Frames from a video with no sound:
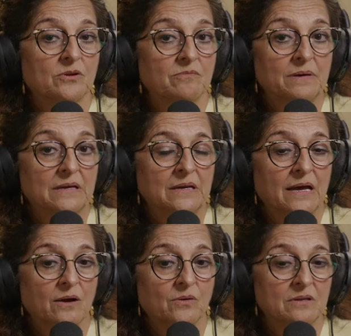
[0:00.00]
would have been
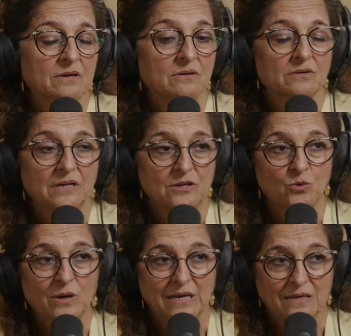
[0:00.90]
now in their early
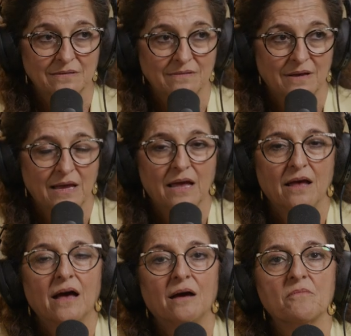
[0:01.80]
20s, mm -hmm.
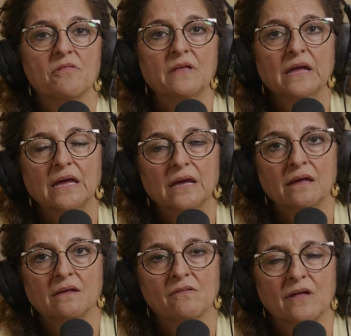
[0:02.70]
um,
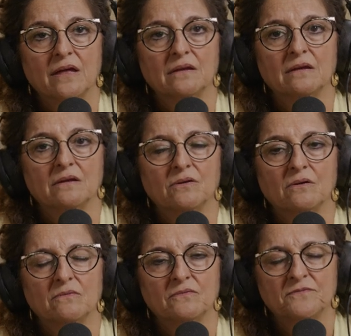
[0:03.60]
thinking that
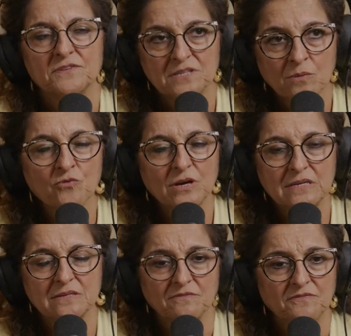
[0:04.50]
for some
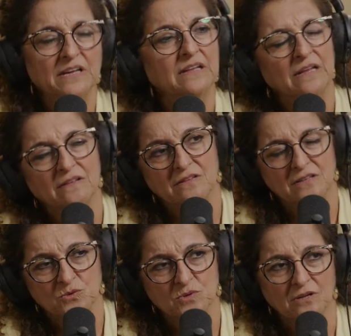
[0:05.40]
reason, feeling that
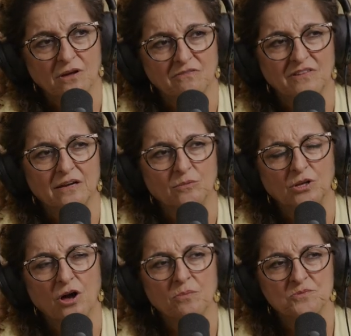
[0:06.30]
this was not a
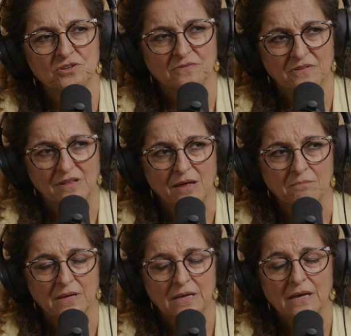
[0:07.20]
viable option for
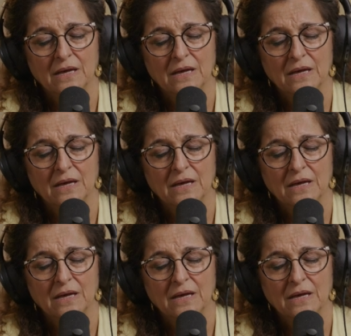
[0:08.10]
them.